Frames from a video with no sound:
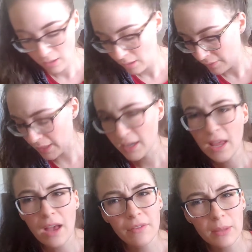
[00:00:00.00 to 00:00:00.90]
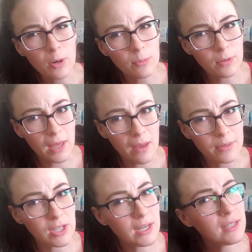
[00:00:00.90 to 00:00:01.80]
They didn't have any purple
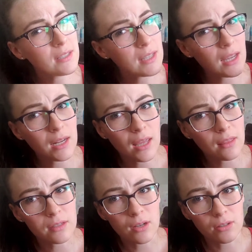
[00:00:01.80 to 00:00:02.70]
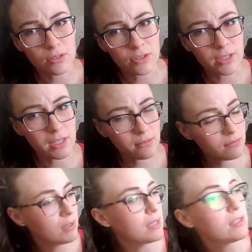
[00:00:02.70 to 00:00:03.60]
cabbage. I didn't see any at the Dollar Tree,
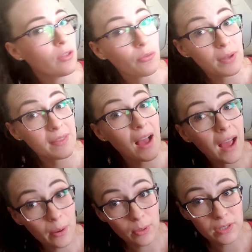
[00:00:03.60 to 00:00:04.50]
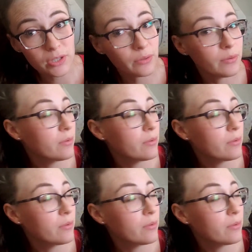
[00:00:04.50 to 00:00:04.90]
at least the 3 that I went to.